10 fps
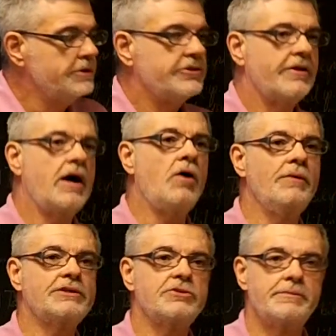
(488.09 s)
So they all
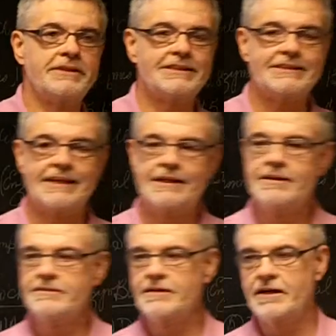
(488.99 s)
went to him and they said,
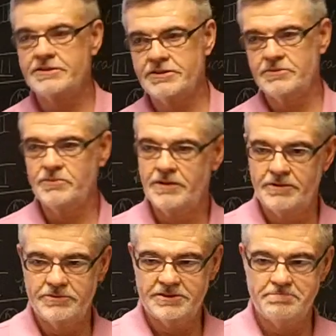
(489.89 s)
Dr.
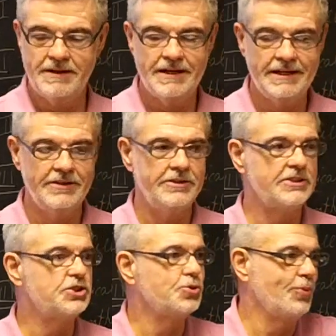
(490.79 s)
Woese, my
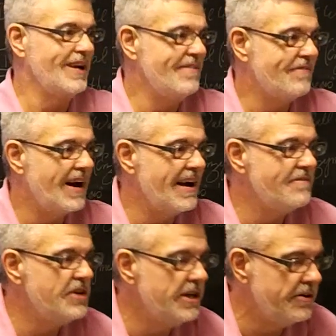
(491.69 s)
goodness,
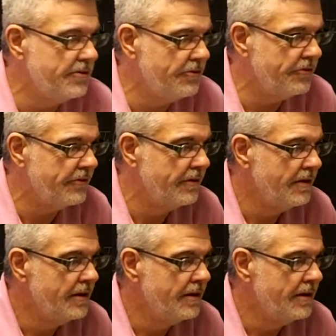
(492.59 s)
25 years